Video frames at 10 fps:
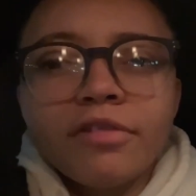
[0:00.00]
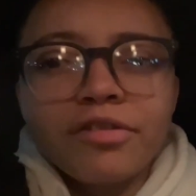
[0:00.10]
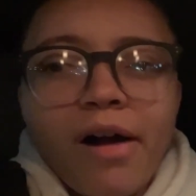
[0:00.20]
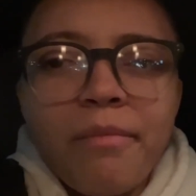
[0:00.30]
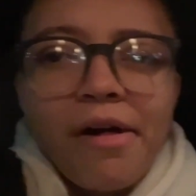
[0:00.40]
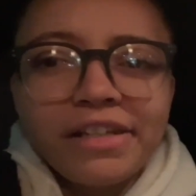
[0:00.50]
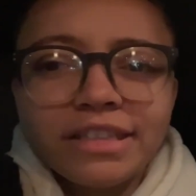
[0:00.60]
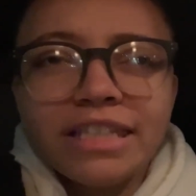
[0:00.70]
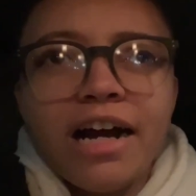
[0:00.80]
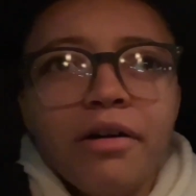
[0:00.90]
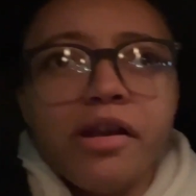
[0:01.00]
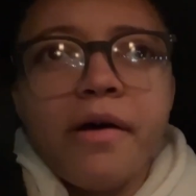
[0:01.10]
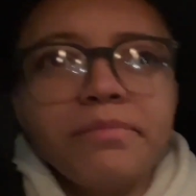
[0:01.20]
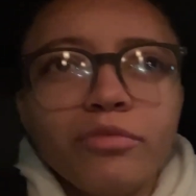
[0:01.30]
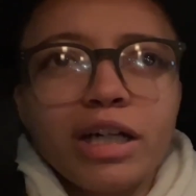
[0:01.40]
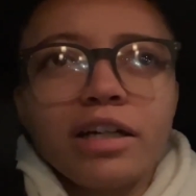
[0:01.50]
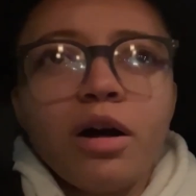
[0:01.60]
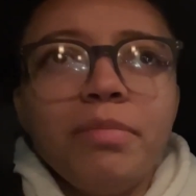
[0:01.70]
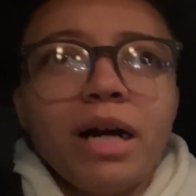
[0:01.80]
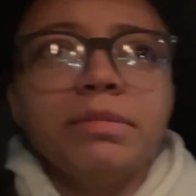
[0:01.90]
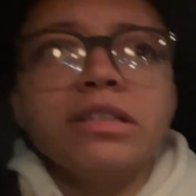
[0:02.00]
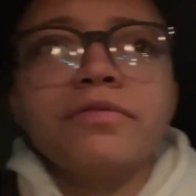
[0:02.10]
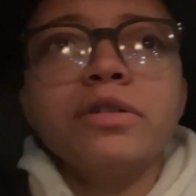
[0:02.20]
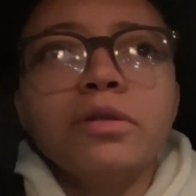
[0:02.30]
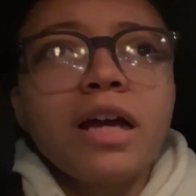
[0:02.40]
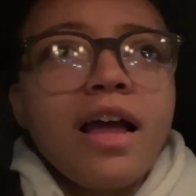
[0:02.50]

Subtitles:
So I'm like, yeah, hell no, we're gonna go pick up this food.